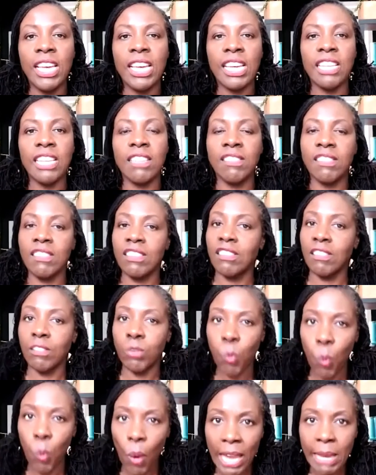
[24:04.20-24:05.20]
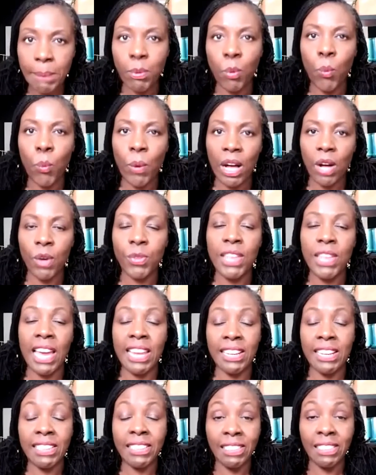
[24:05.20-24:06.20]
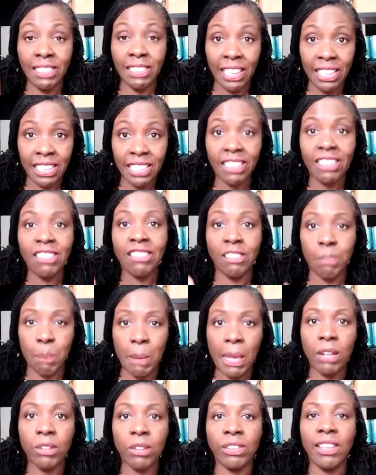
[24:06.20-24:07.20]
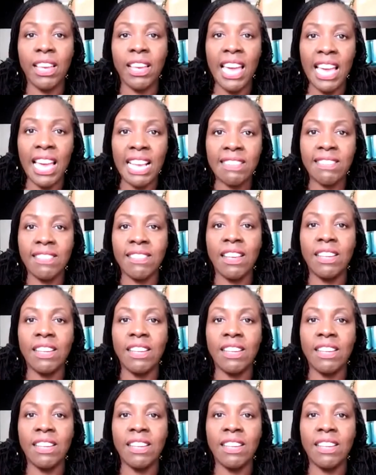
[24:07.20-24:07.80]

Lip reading: it's Swiipe Wealth, and it is spelled SWIIPE.